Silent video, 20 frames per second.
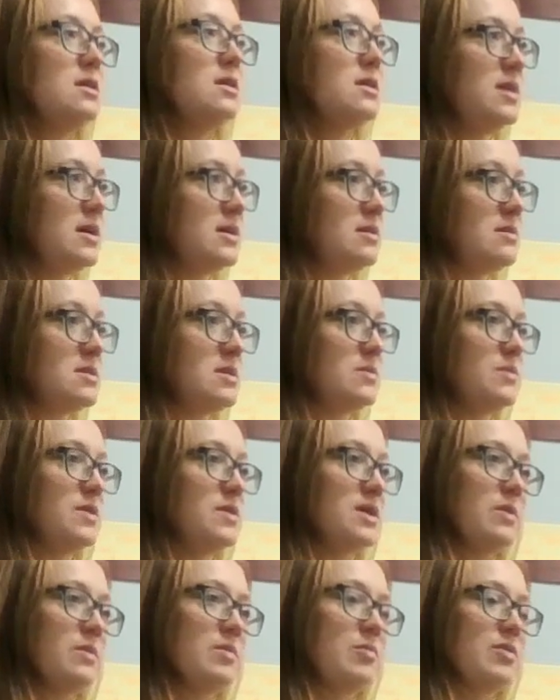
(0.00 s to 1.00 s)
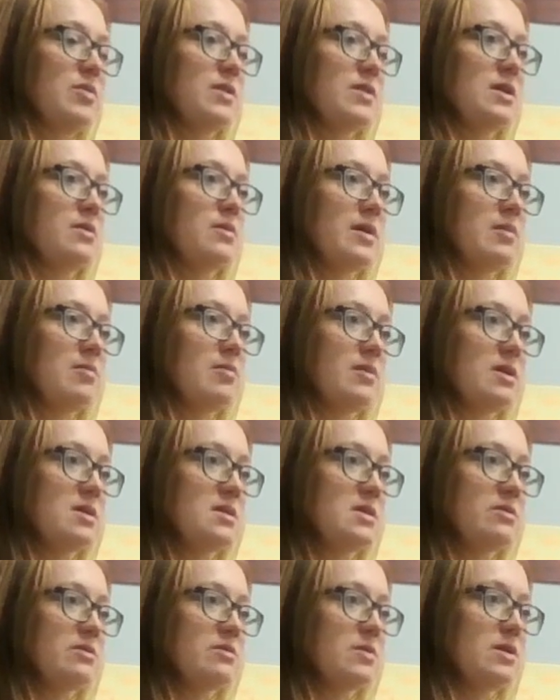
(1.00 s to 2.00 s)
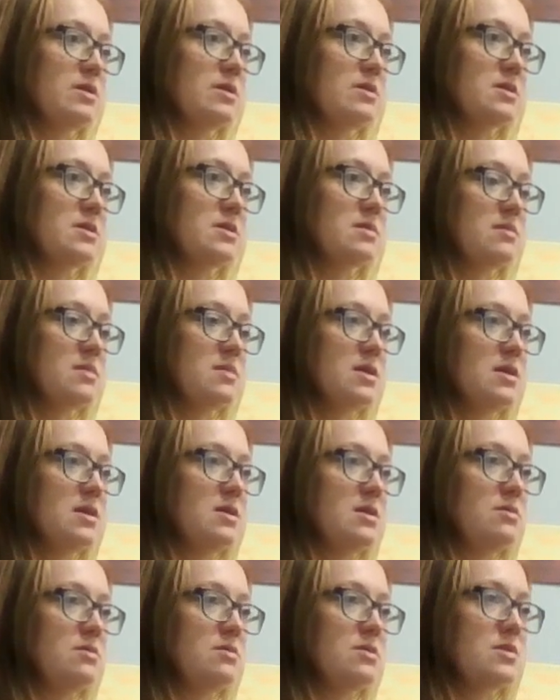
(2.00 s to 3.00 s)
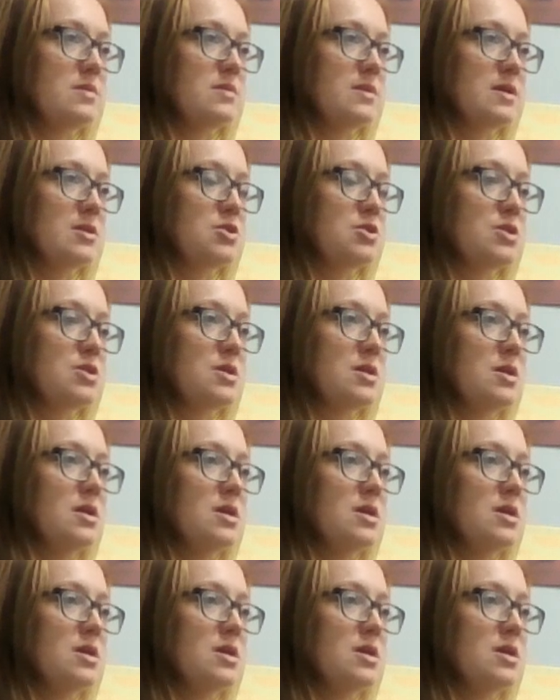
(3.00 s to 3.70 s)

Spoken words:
That's something. Can we put that away, please? That would be awesome. Thank you so much.